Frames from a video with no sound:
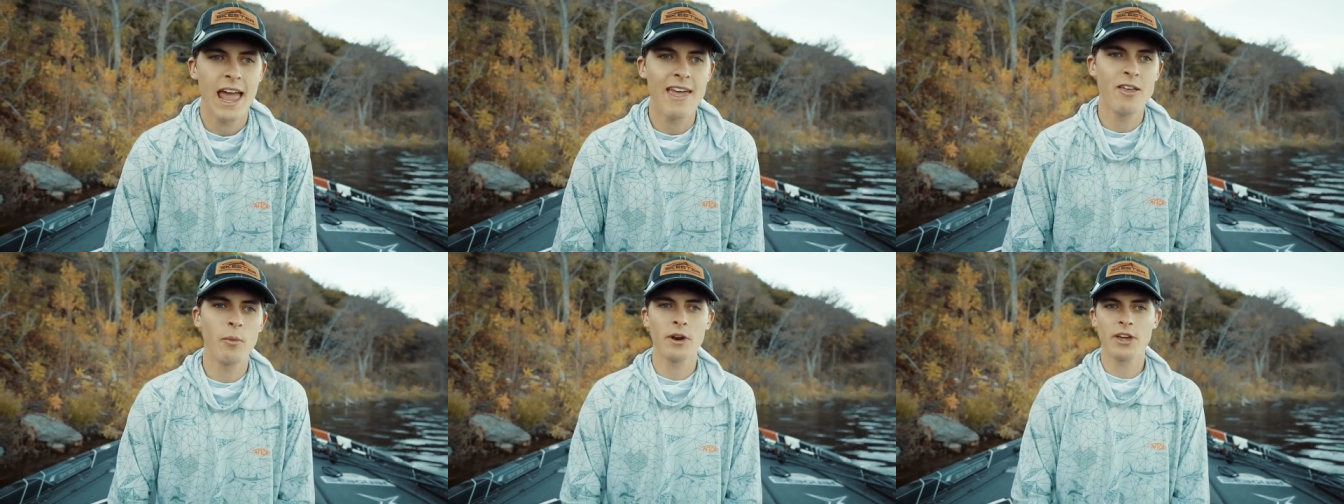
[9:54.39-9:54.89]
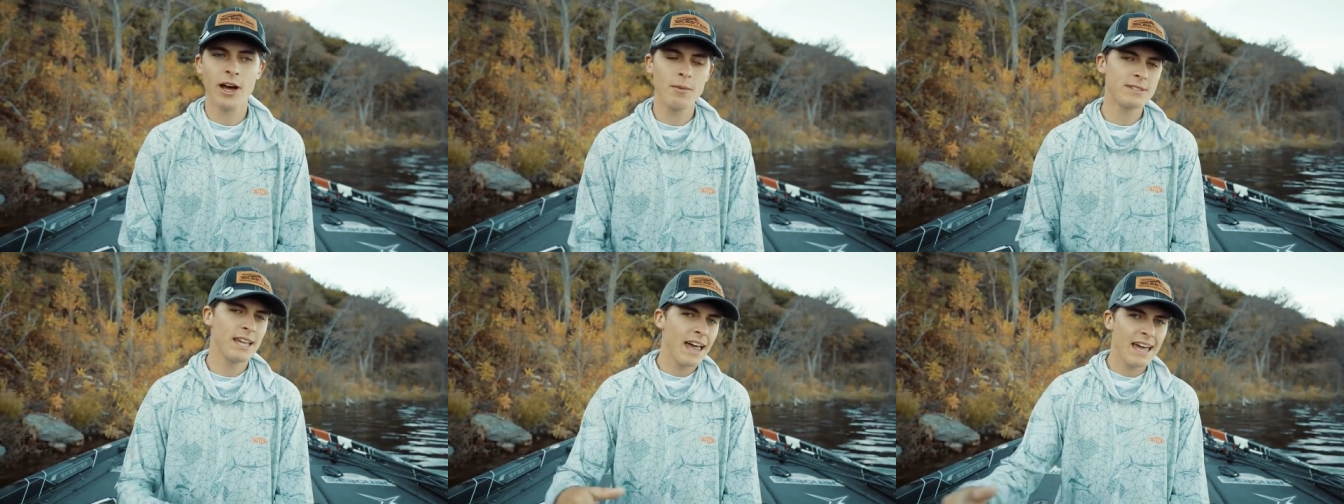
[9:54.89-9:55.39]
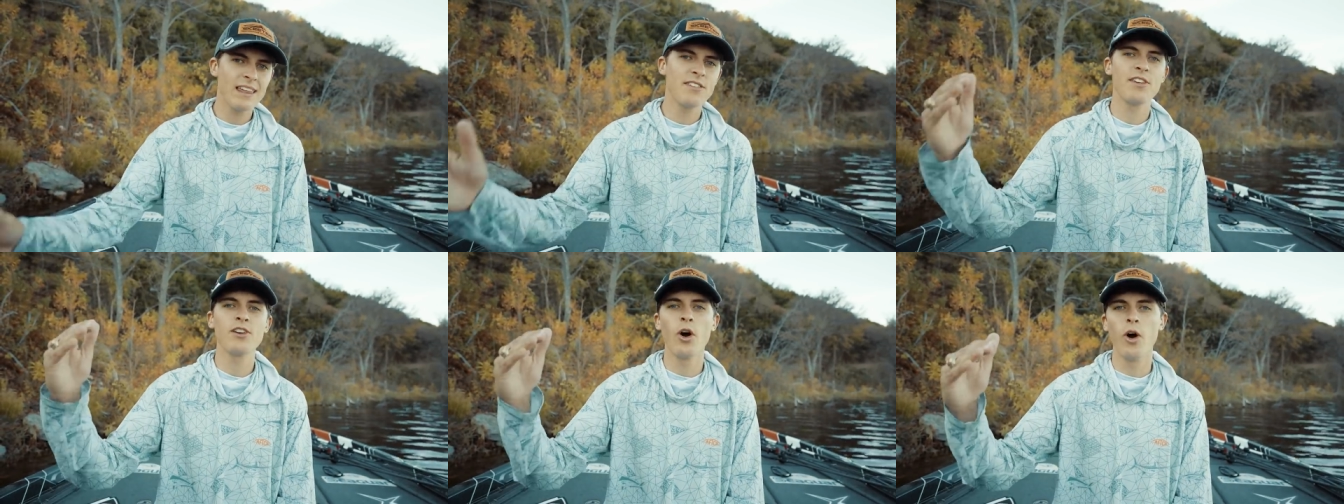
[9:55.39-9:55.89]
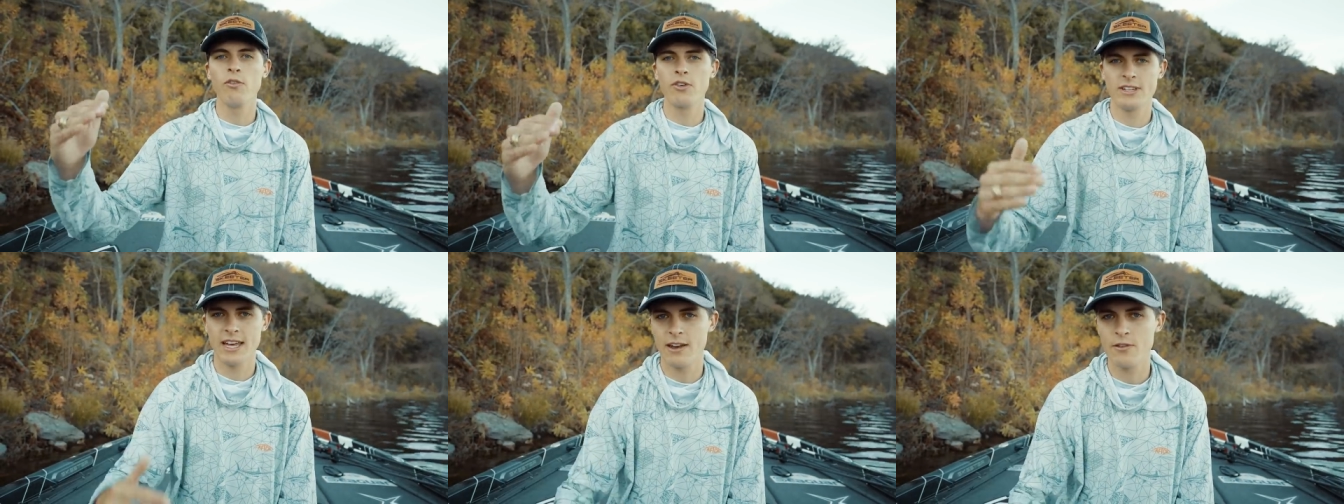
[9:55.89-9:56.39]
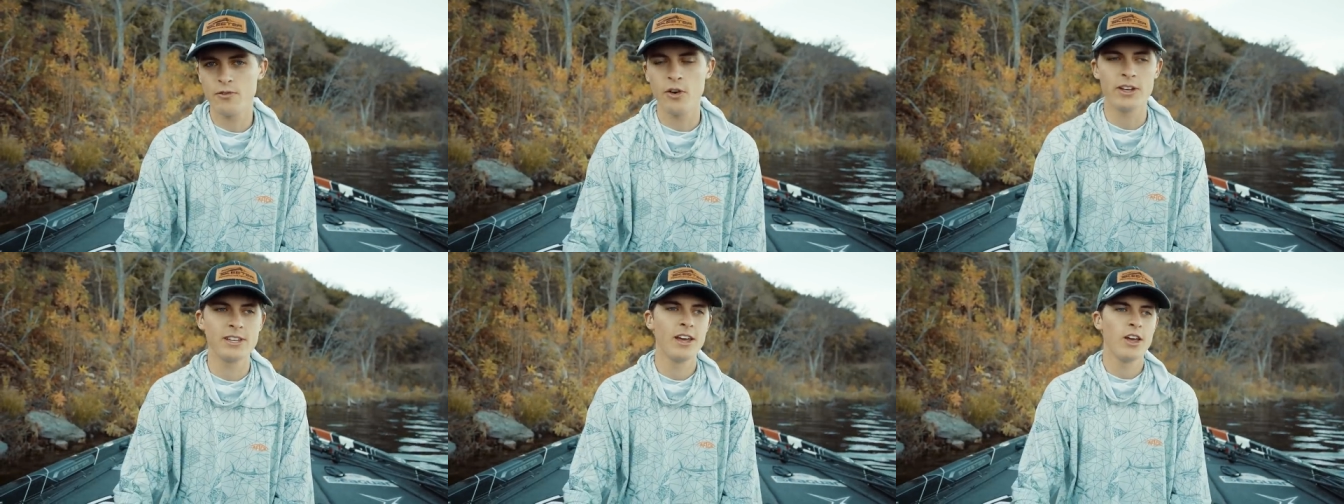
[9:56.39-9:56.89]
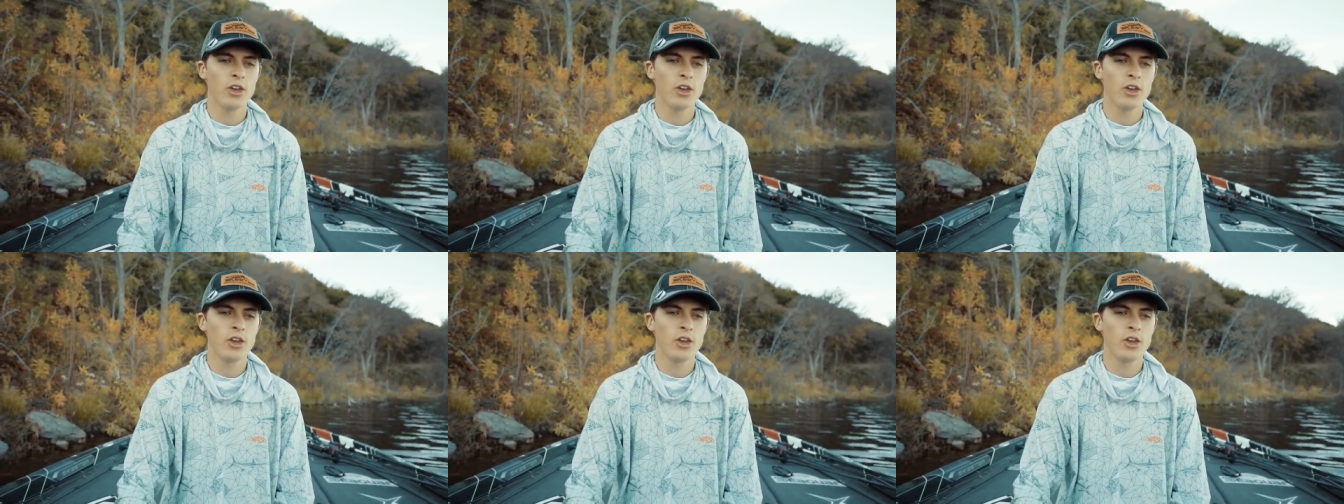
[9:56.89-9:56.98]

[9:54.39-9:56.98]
And then when it comes to anything over 10 foot,